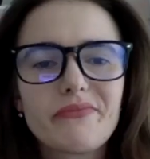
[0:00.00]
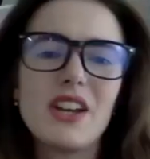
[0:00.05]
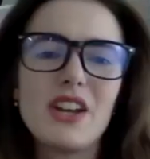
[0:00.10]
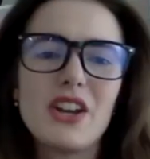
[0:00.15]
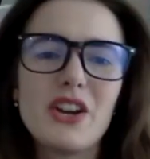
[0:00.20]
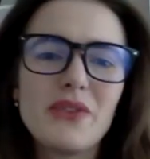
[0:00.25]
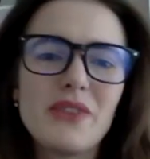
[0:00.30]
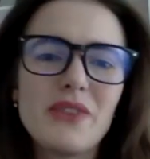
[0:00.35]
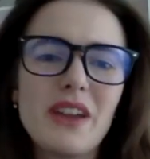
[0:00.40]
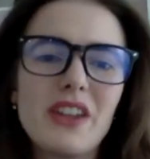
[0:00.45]

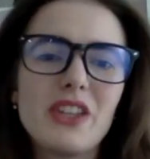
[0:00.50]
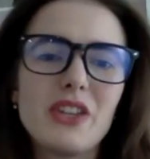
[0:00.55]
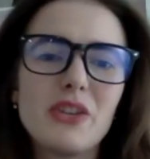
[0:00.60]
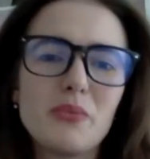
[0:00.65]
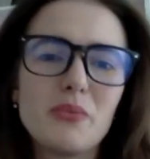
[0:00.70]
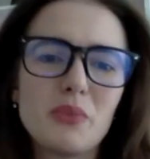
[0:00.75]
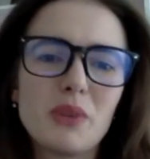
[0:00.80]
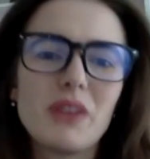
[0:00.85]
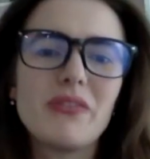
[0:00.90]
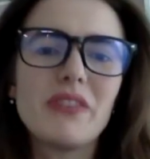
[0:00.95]
know that you
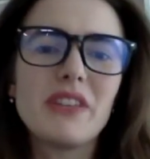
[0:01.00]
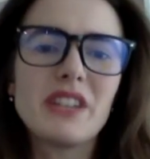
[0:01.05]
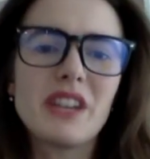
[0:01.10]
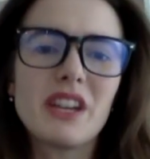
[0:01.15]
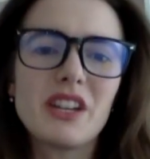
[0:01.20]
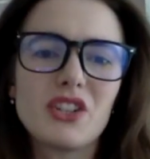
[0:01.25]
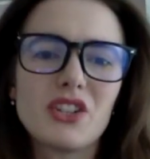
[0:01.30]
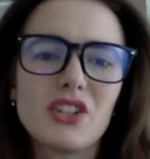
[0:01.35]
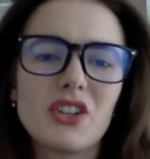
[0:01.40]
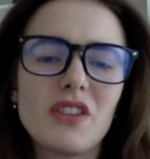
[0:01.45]
briefly
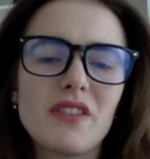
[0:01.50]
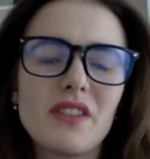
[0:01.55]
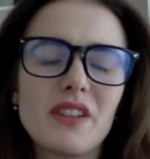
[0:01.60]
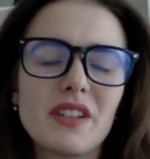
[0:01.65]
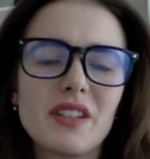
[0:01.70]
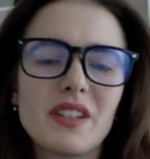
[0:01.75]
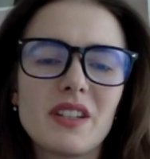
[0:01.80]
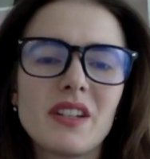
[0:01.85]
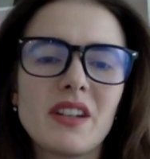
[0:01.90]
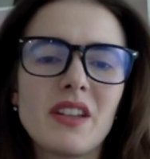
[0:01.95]
touched on
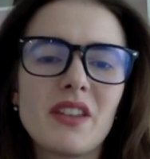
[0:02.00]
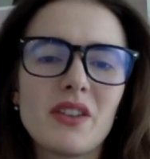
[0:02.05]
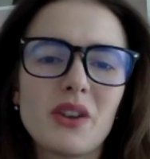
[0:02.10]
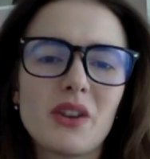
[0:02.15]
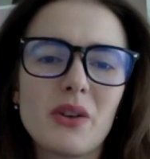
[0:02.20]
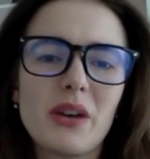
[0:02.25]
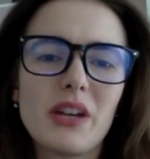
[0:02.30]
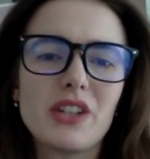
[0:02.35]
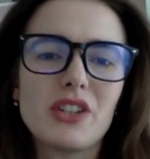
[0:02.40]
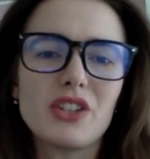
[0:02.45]
this in another
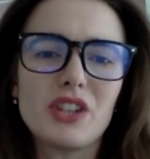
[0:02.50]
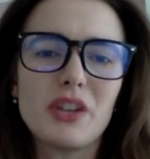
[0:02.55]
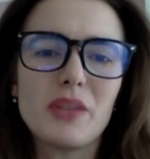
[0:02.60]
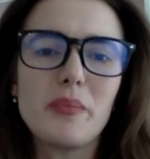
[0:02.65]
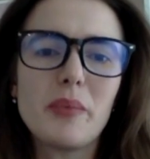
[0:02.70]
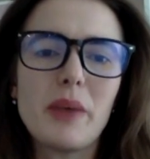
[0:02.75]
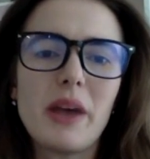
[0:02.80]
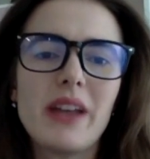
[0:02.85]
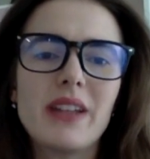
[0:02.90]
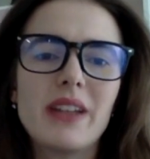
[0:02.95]
question,
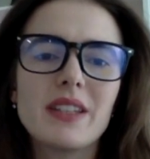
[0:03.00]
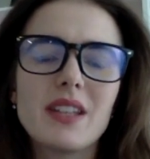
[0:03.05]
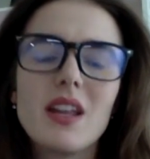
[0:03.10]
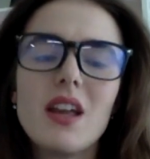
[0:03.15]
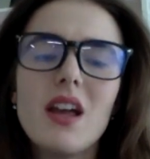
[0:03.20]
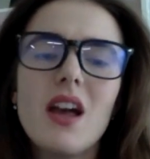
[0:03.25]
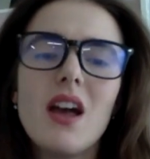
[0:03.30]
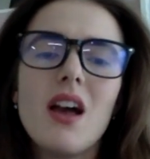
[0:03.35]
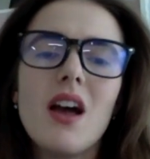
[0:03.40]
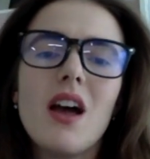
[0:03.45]
but
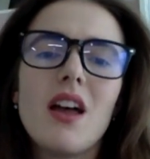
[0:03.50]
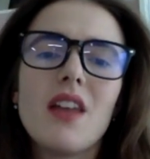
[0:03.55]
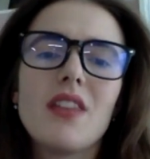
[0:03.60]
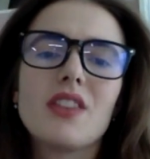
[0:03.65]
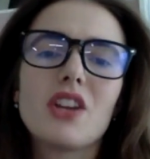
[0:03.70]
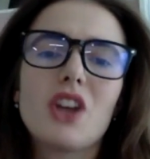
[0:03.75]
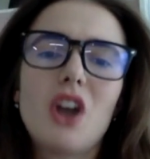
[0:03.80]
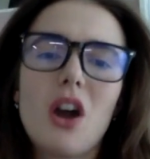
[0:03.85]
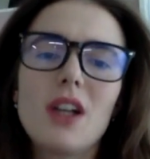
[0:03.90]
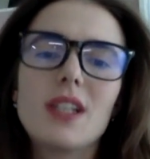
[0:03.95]

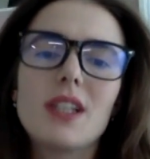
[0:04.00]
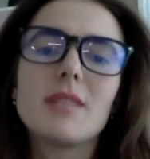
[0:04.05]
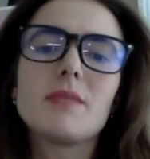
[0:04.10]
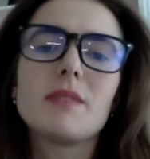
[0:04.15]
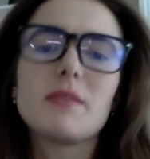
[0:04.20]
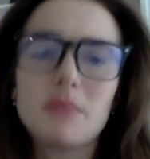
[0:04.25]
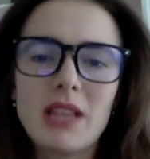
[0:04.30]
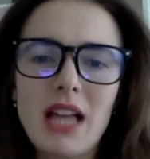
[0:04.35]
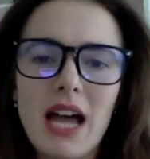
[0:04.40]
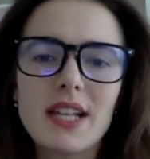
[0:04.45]
the concept
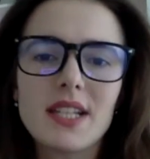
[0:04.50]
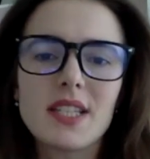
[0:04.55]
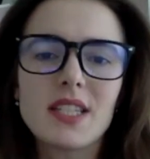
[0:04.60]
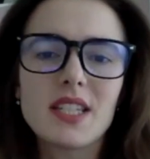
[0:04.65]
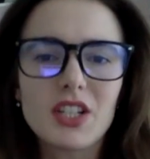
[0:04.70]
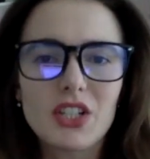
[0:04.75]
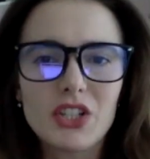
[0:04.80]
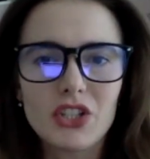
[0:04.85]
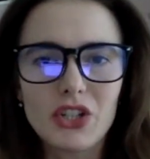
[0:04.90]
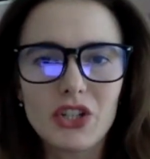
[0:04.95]
of
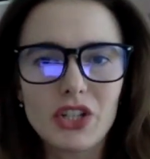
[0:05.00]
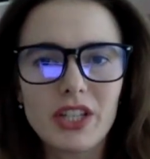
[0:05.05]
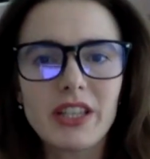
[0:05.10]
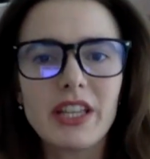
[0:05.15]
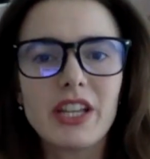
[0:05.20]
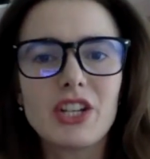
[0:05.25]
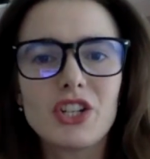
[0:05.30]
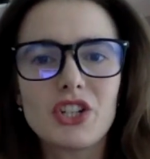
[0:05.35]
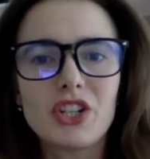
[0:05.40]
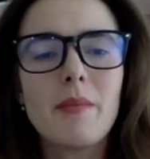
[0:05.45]
plastic
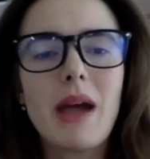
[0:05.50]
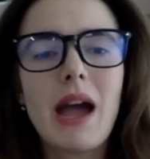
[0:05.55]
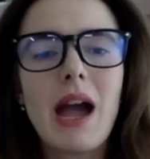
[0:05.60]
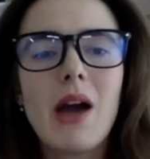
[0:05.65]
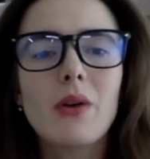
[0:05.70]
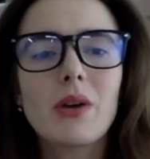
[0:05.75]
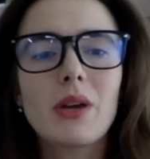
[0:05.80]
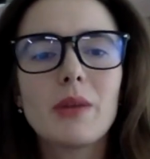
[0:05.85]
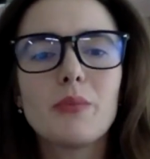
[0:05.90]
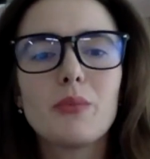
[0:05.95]
circulation,
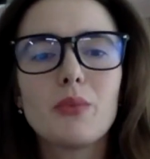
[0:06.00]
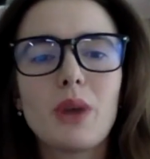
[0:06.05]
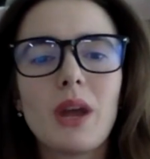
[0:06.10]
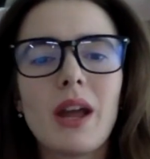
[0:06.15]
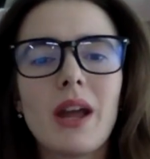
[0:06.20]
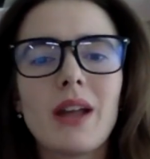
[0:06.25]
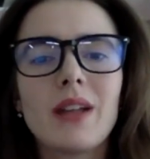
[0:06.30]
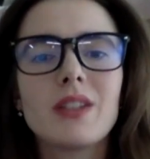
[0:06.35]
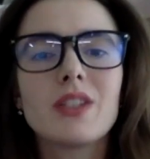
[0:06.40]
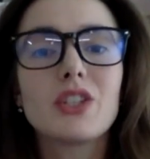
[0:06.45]
how can
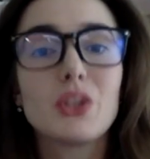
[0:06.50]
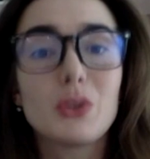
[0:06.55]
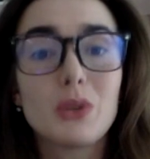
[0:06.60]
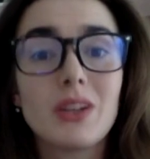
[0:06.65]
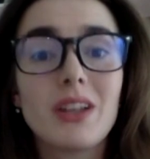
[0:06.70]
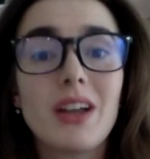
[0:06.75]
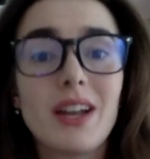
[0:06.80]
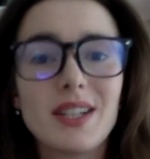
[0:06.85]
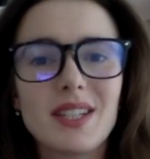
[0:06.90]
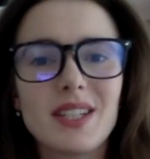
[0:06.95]
brands
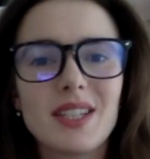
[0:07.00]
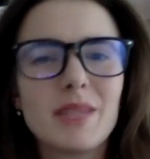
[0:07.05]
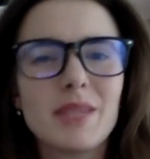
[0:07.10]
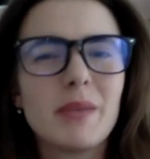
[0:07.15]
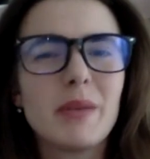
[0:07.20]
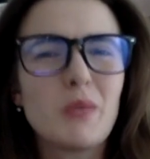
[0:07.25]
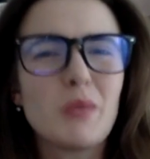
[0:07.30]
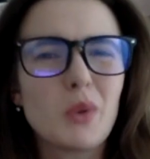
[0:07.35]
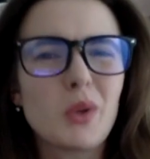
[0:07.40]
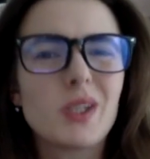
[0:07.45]
utilize this to
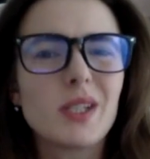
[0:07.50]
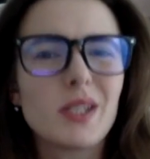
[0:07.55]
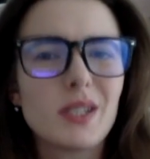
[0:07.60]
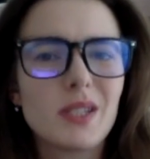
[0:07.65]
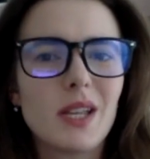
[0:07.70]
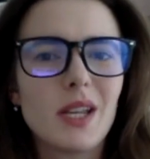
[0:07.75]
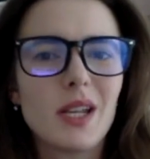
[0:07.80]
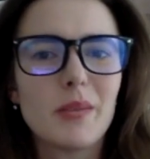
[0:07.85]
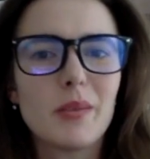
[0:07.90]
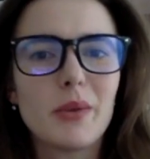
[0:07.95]
be more
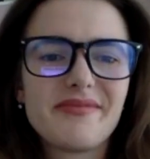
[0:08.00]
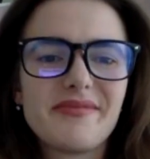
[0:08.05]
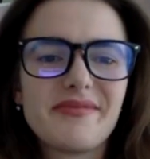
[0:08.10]
sustainable?